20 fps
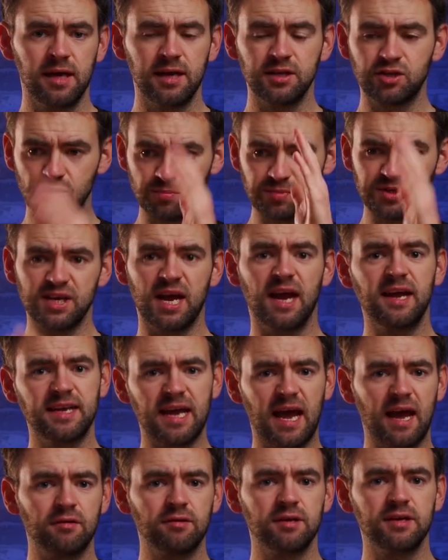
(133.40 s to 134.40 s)
It's upside
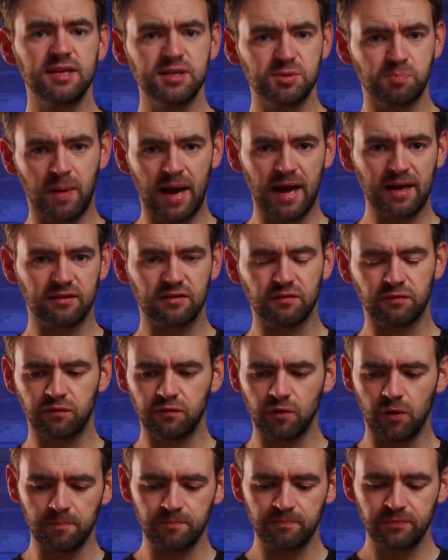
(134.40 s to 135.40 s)
down and it's back to
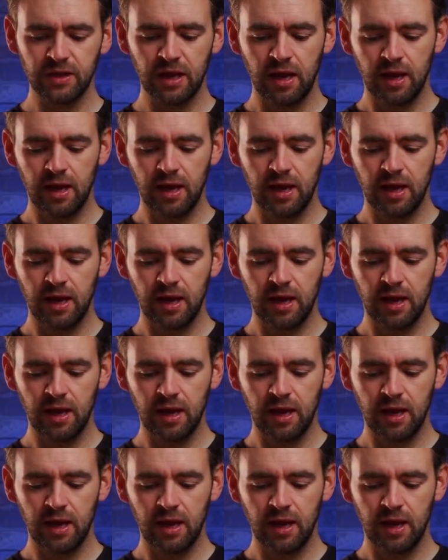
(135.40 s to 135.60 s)
front.